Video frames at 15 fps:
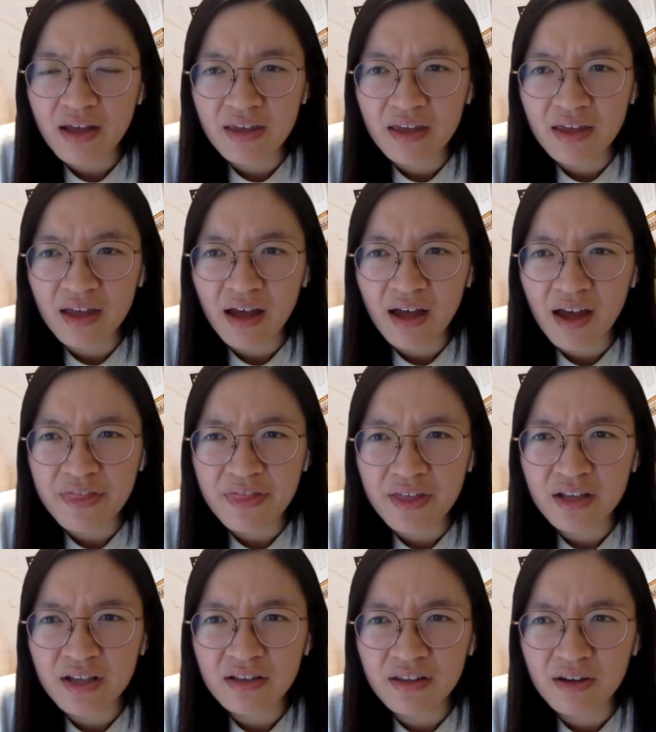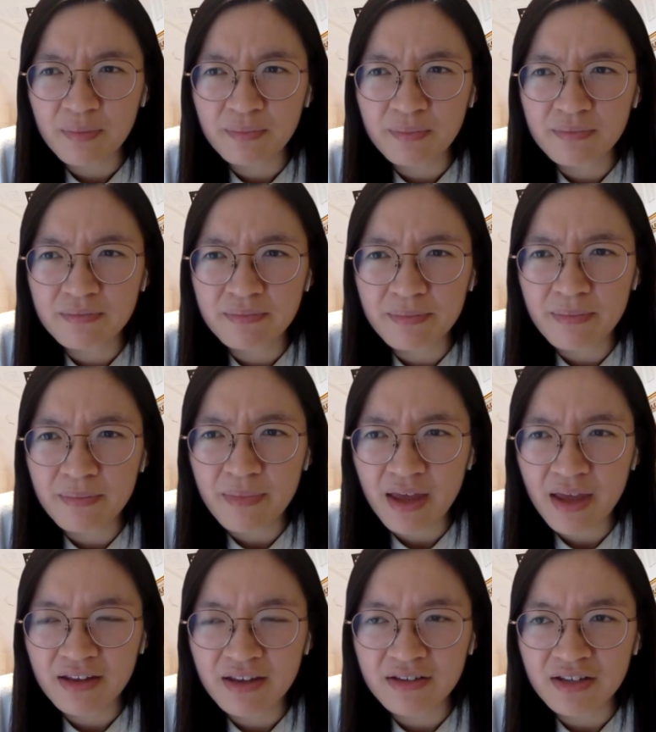I think the
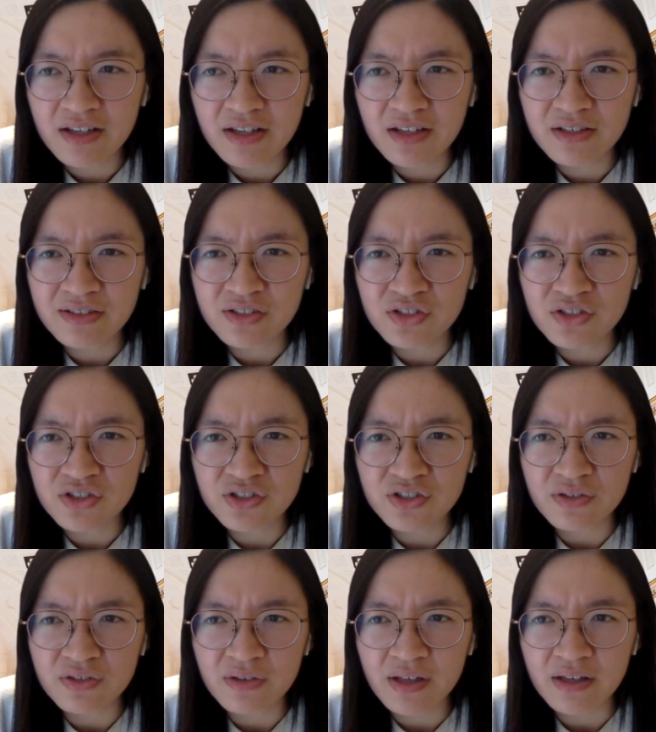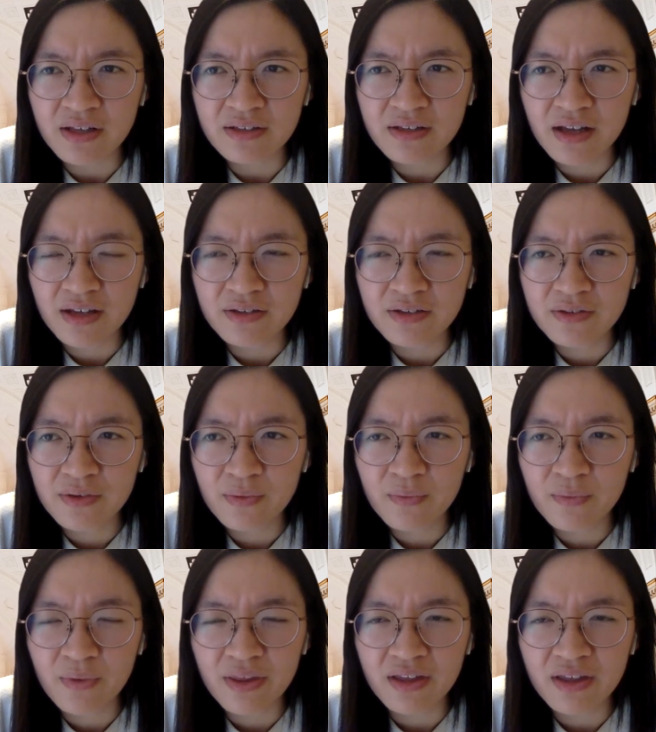mainly the Ear Institute. I don't know
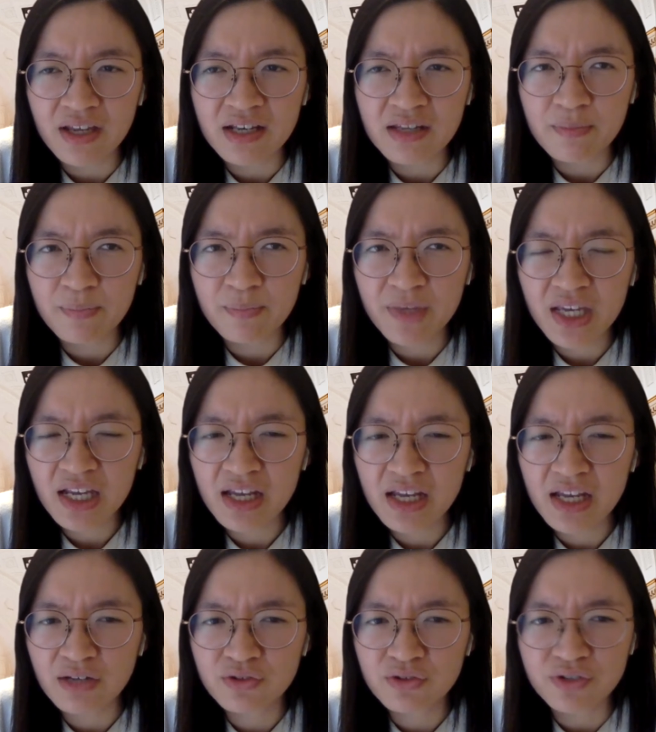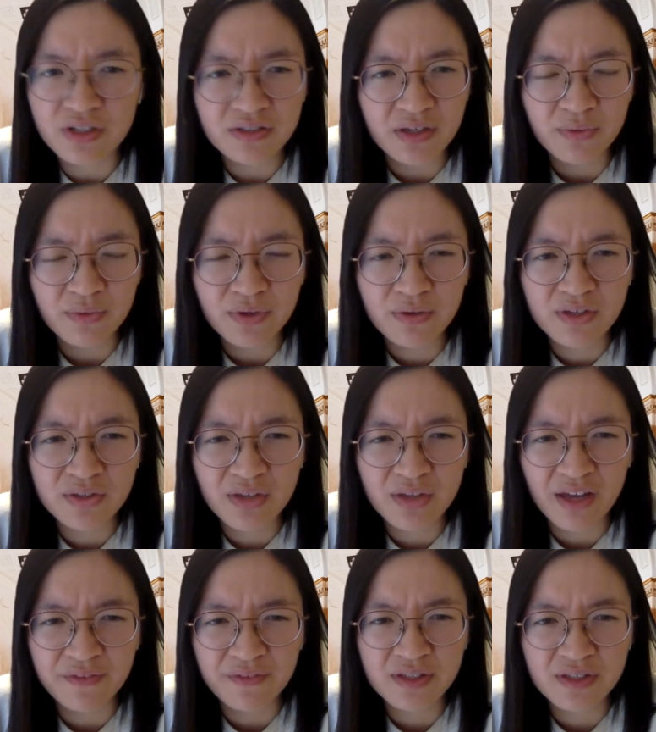whether in the pediatrics are we going to
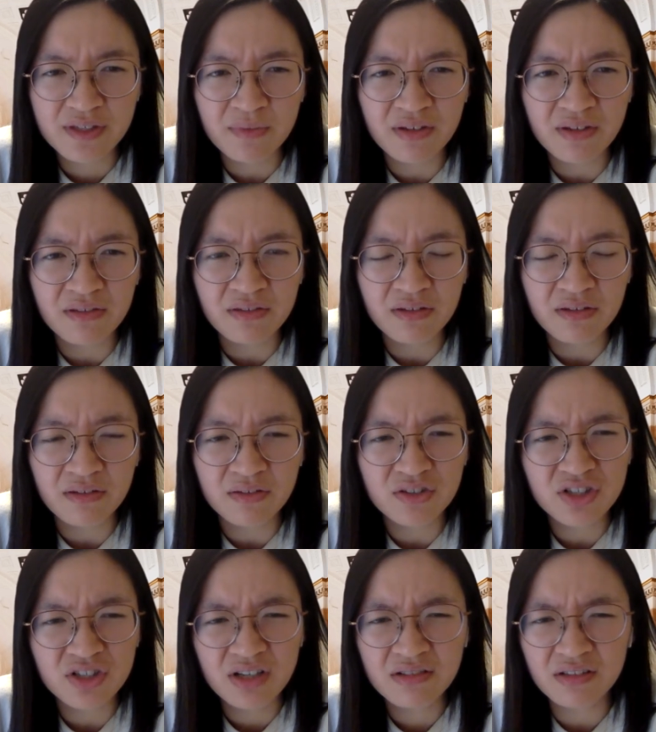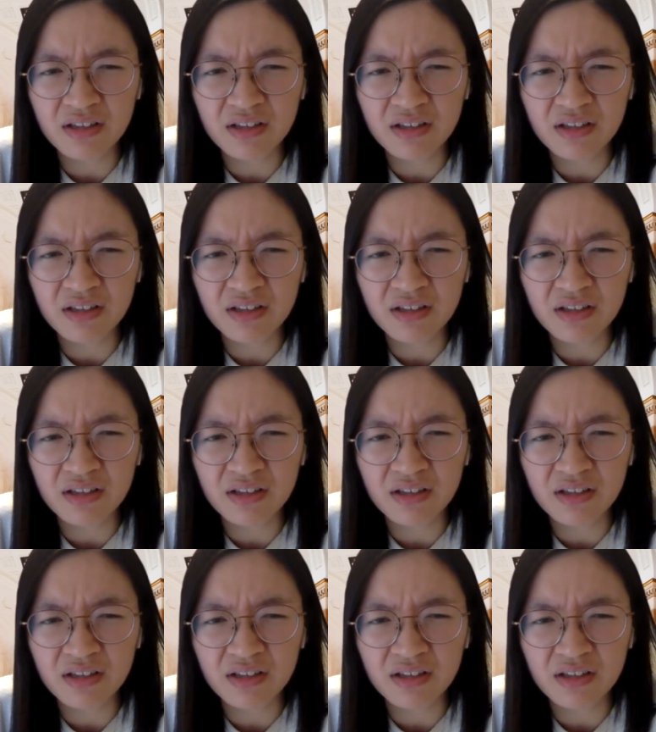have some in the Chandler